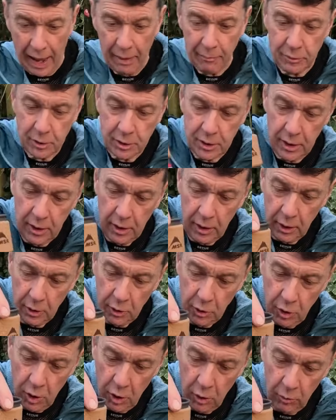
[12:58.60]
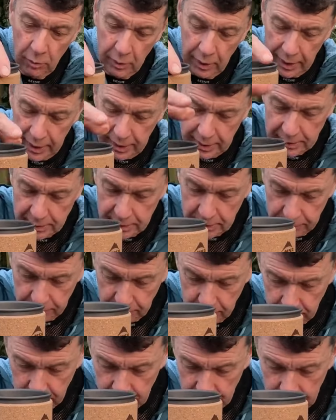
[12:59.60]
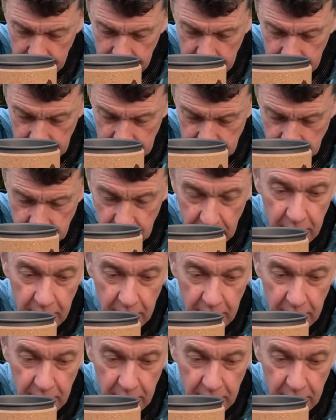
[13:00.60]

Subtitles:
empty and no lid is